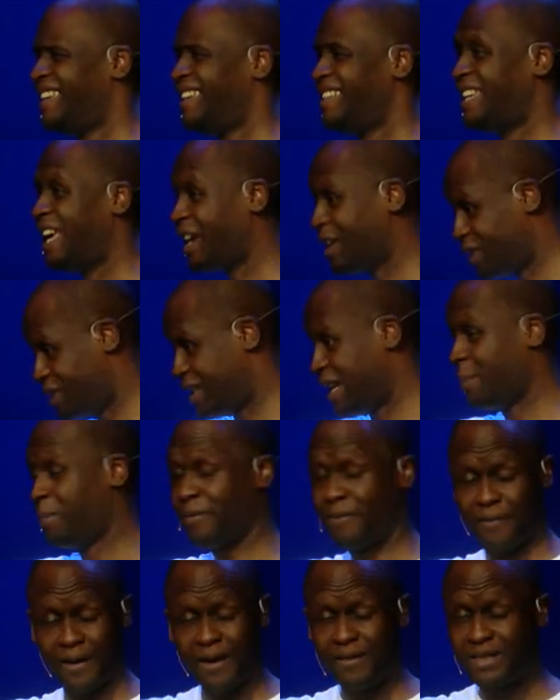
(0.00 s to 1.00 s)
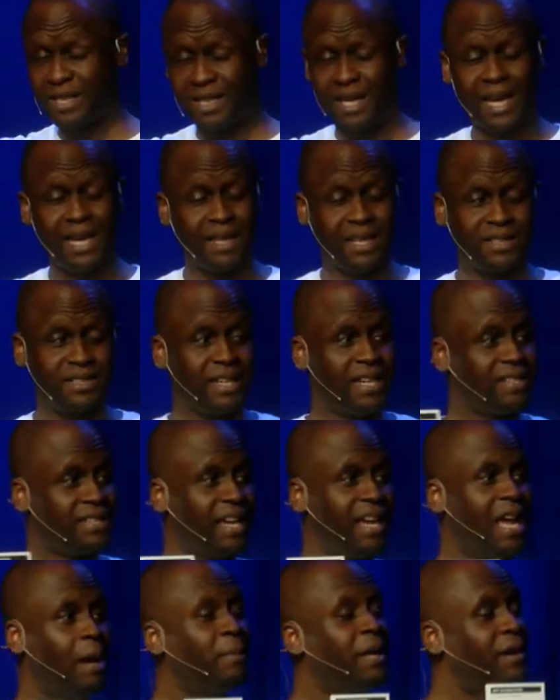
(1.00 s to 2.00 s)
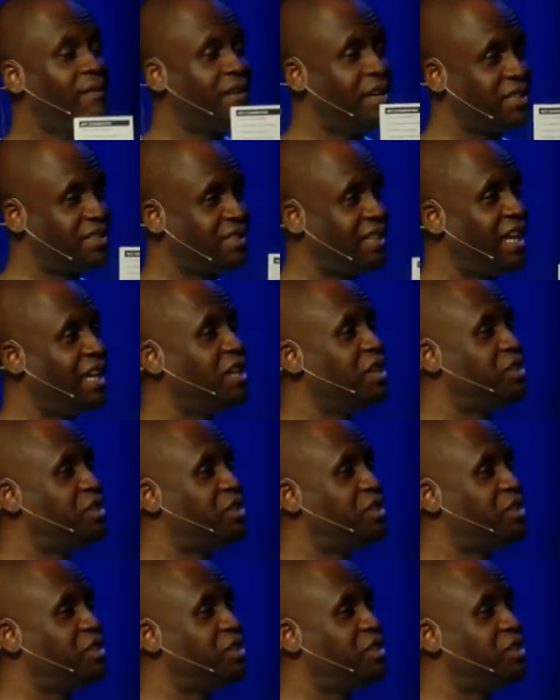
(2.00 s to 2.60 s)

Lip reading: Take a step of faith today that says, hey, I'm giving this thing to